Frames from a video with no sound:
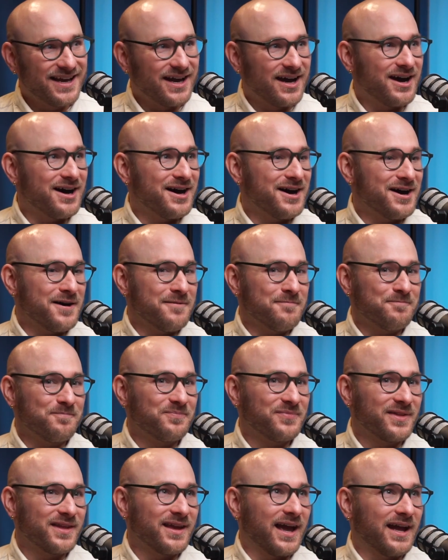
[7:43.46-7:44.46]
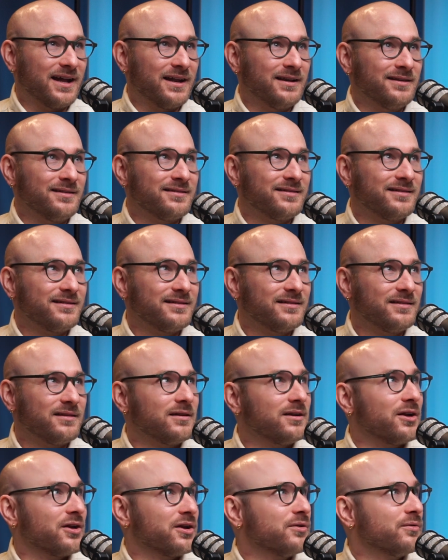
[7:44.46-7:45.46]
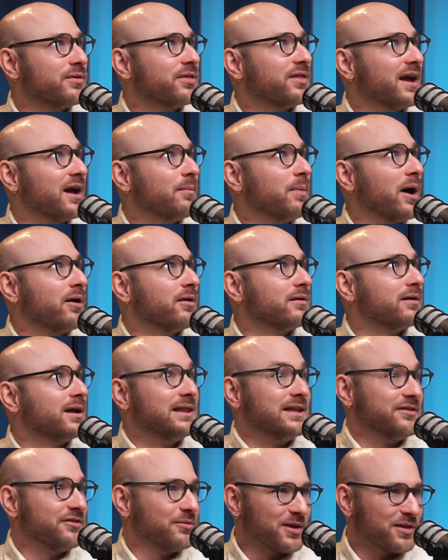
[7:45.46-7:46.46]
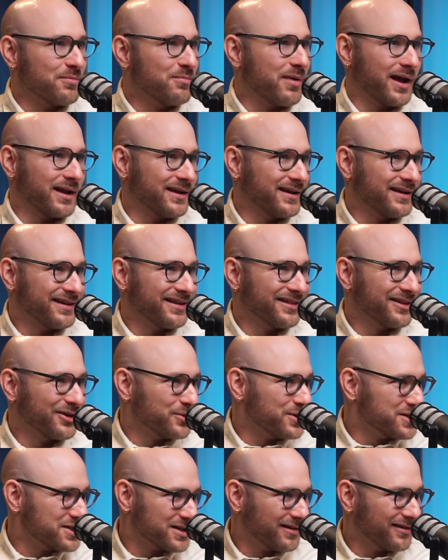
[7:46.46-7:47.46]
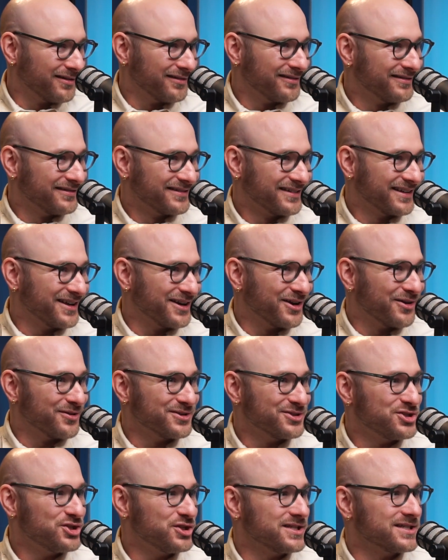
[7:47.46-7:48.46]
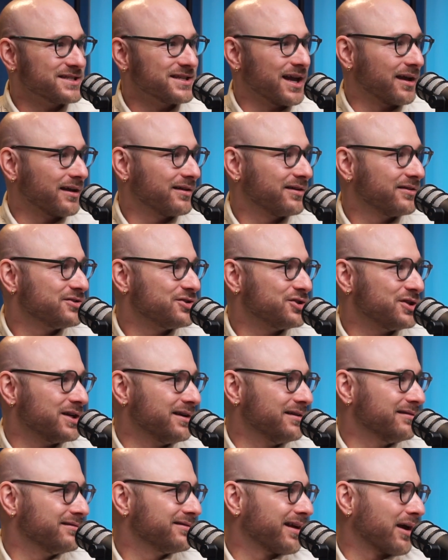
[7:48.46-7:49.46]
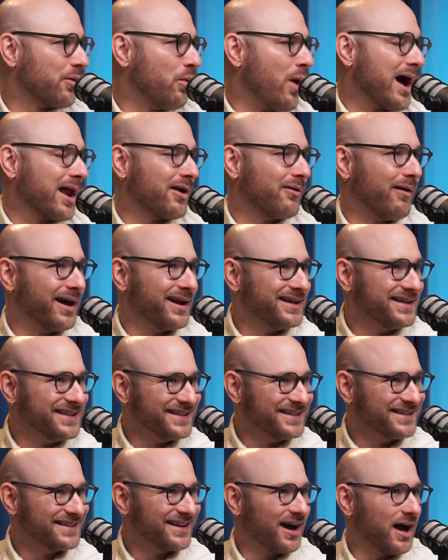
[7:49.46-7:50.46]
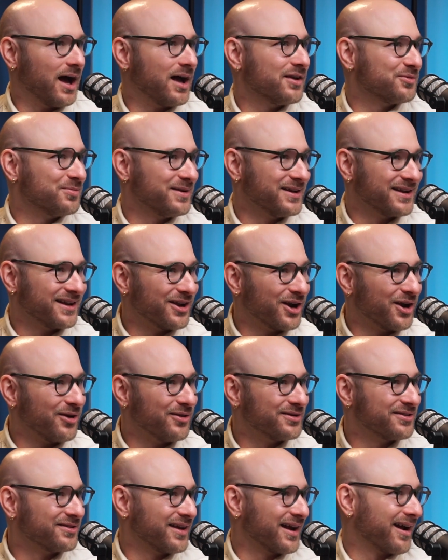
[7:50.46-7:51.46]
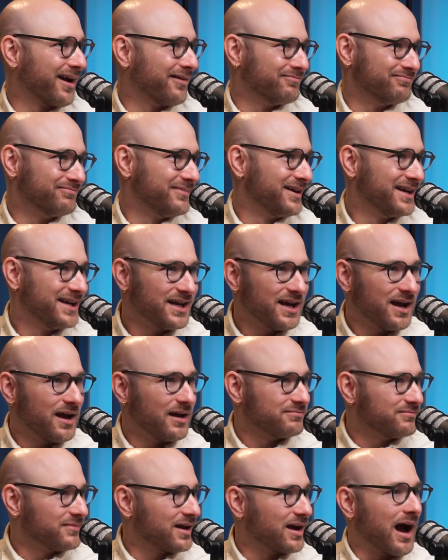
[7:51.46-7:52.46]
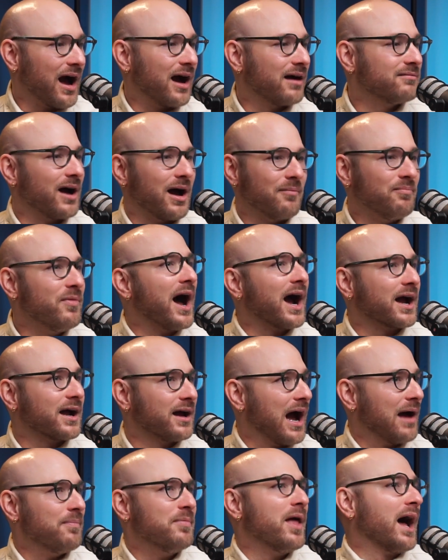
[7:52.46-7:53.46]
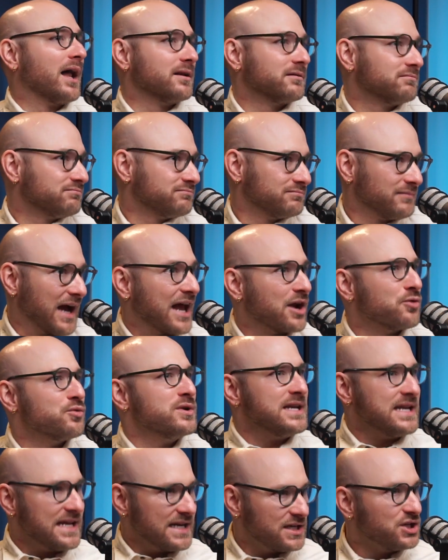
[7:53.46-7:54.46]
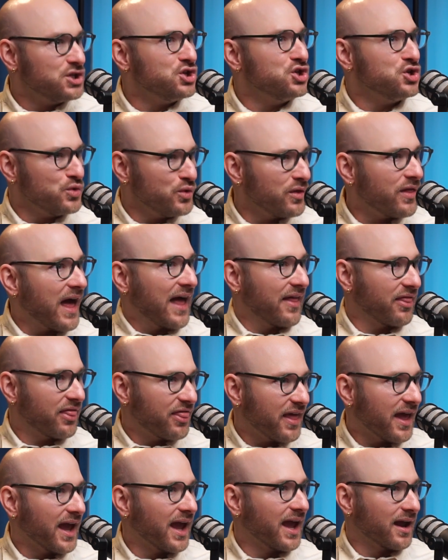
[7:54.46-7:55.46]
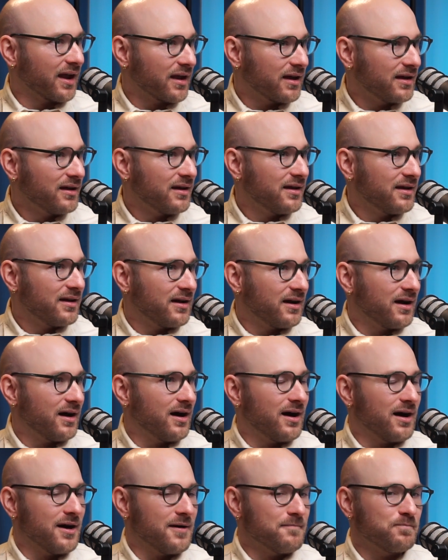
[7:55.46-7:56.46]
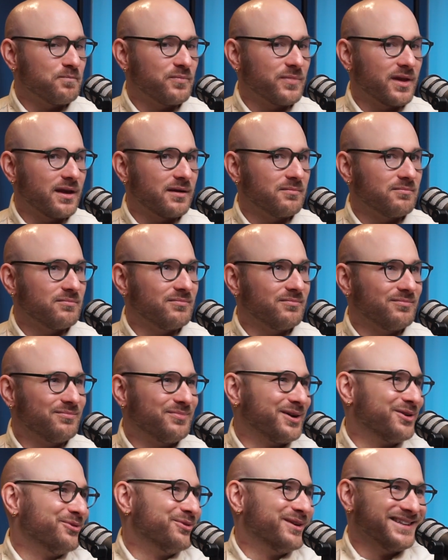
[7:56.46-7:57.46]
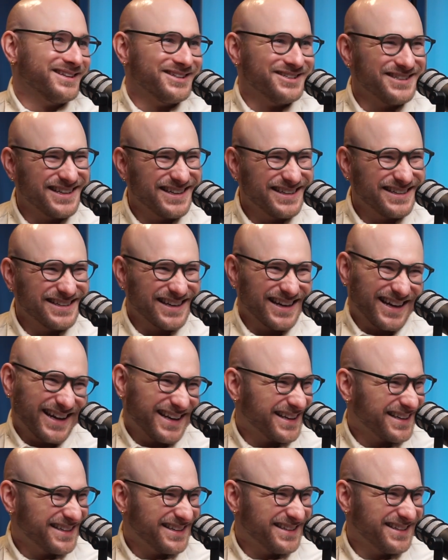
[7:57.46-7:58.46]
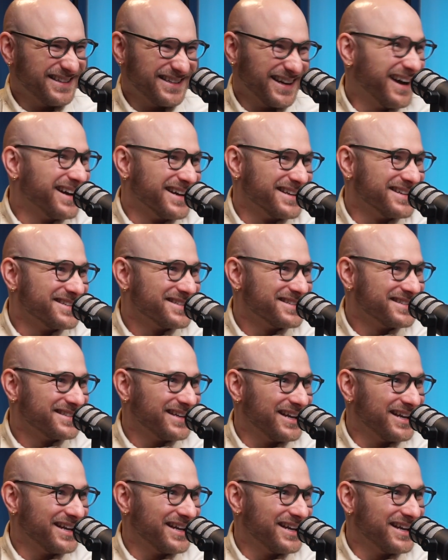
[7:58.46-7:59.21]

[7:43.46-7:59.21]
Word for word: Um, yeah. And you know, you think about Elizabeth Bennet in the original, you know, and she's like, she's like, why do I need a husband? You know, it's like I'm, I'm not, I'm not, I don't need to do that thing, right? Um, but really she kind of does.